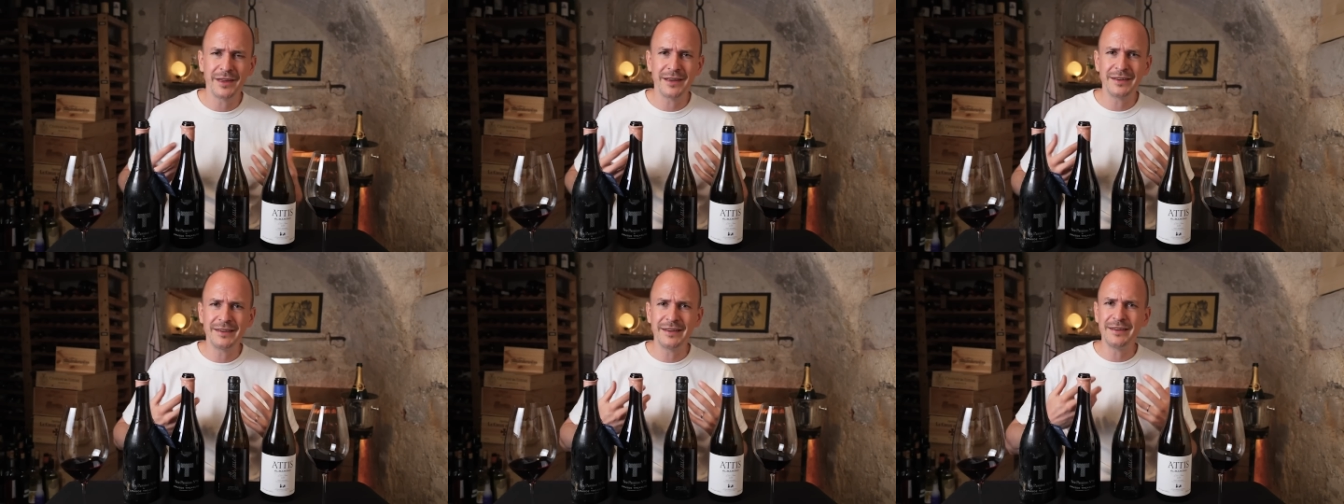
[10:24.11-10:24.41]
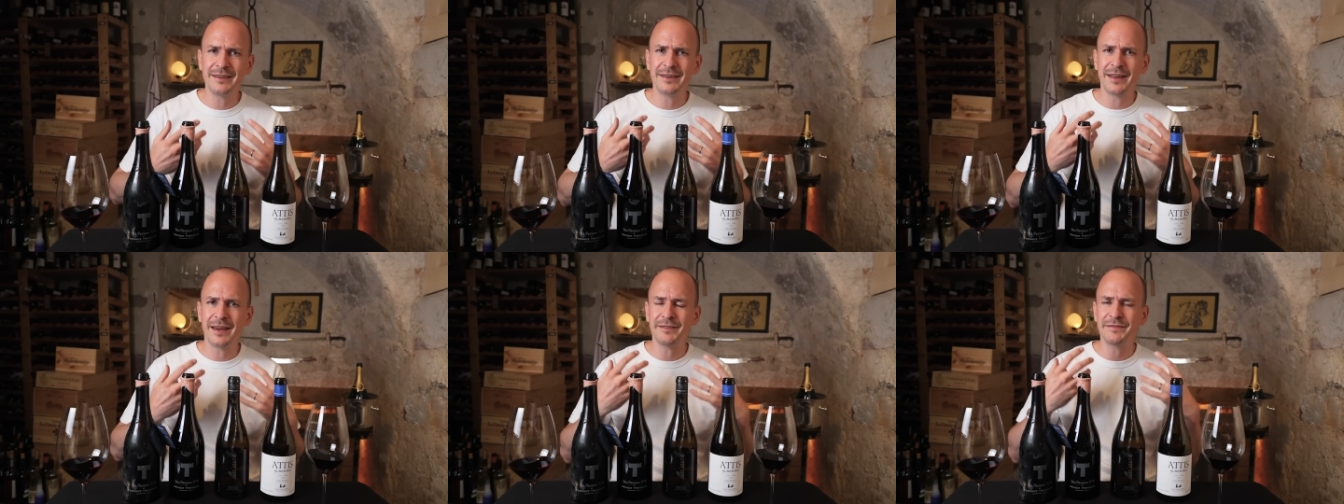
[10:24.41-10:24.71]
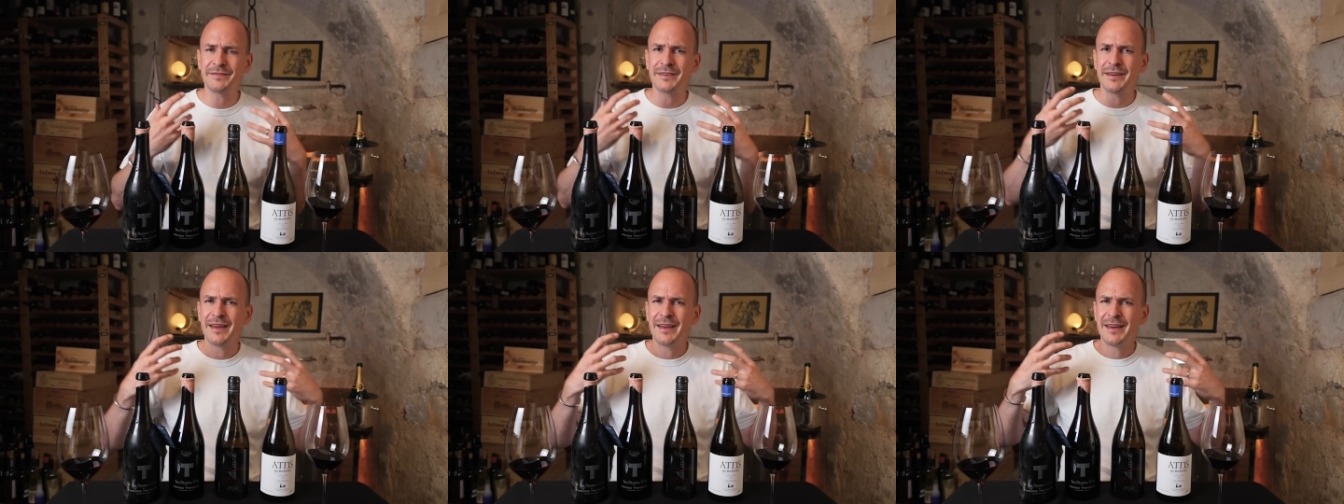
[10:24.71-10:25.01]
They didn't
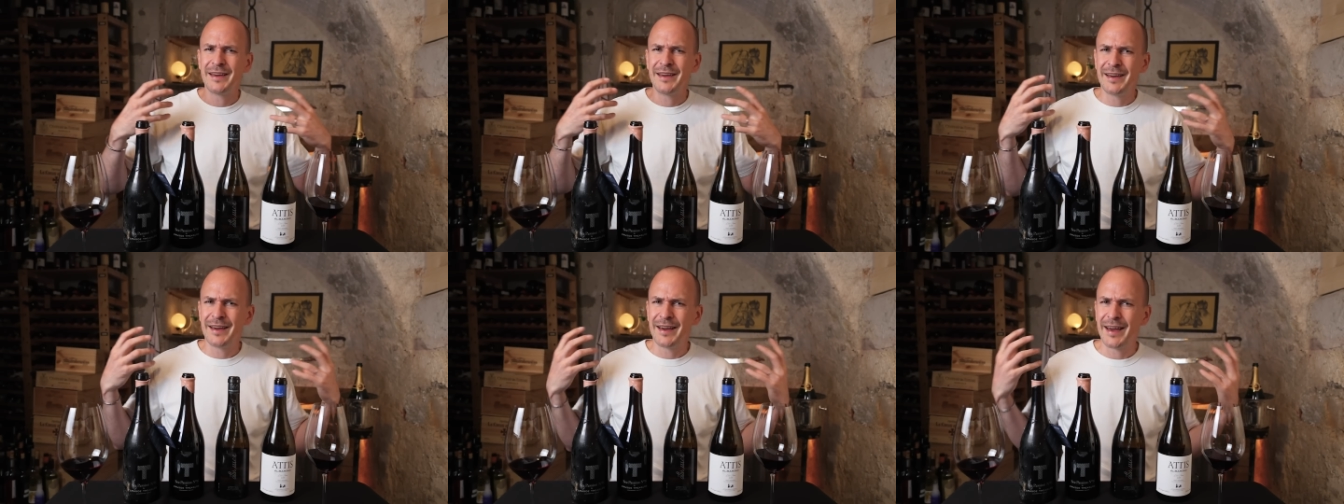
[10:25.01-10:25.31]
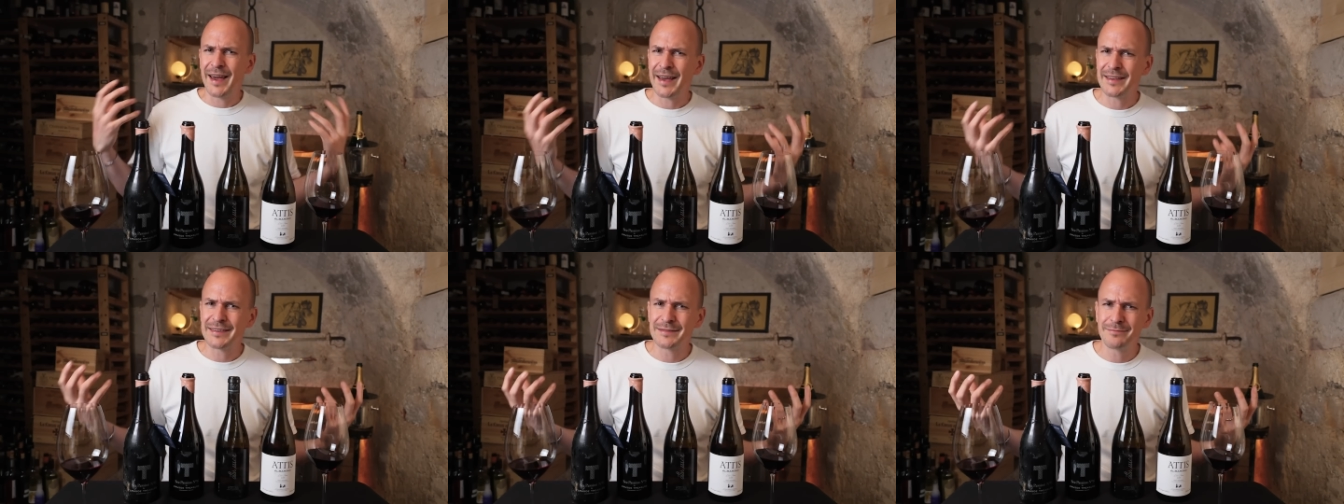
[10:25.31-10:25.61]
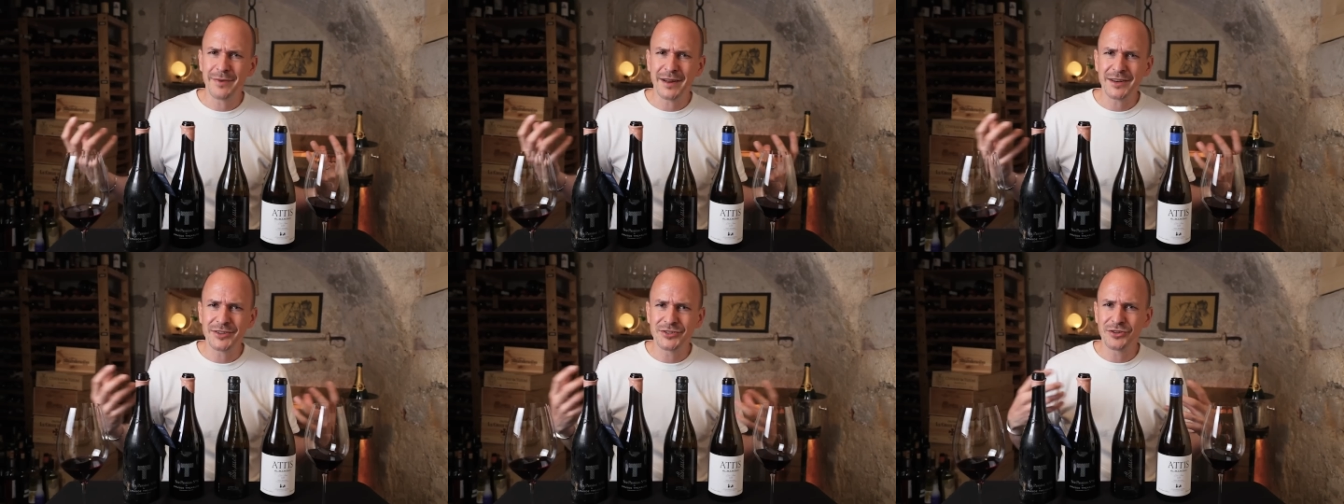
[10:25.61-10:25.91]
have as
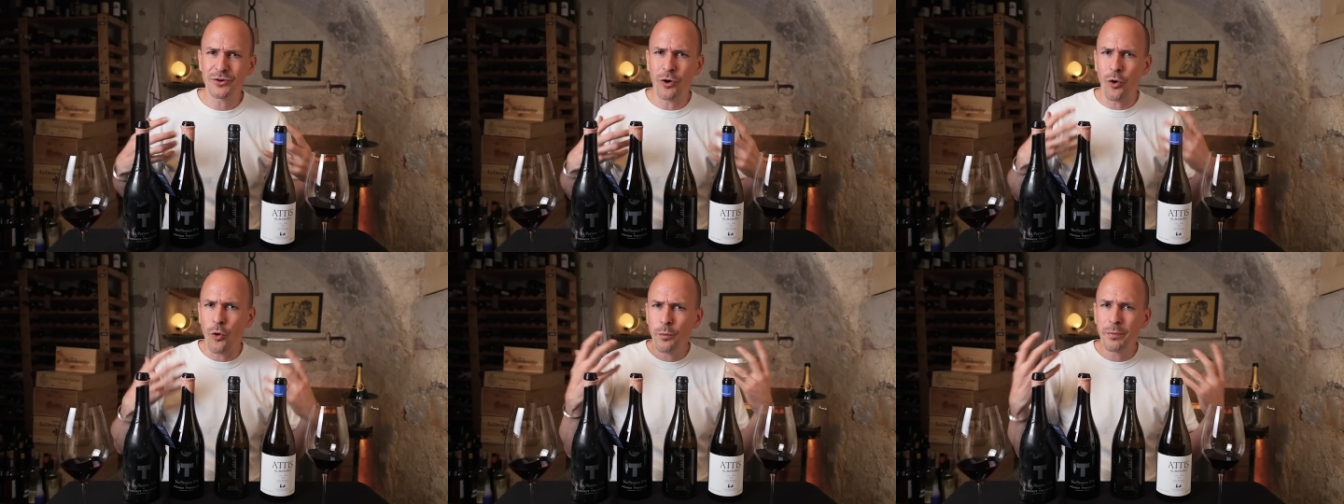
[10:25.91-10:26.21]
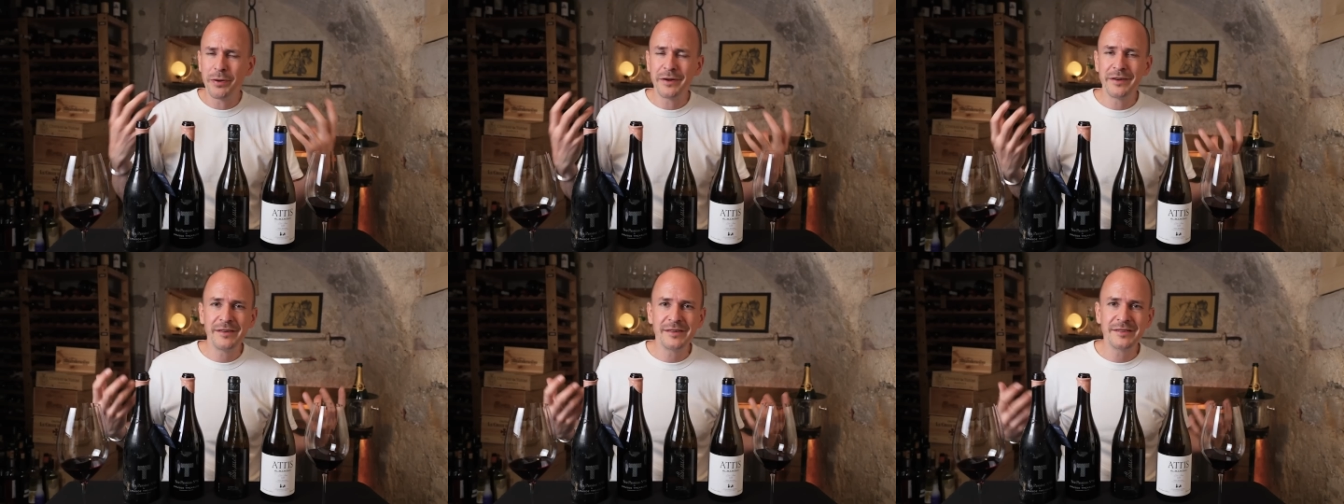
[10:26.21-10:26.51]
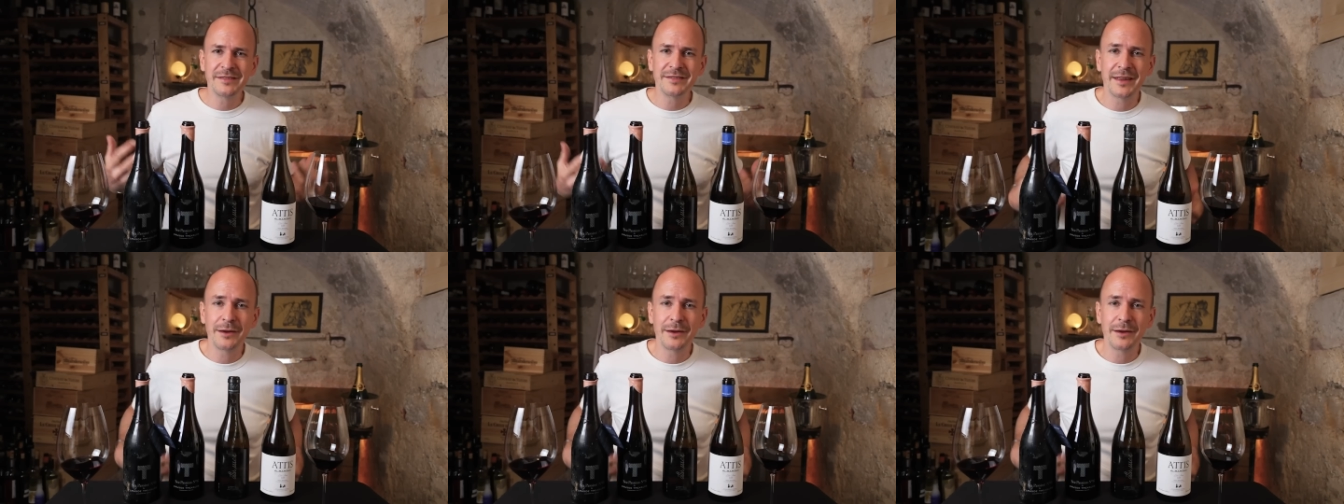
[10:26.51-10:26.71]
much openness,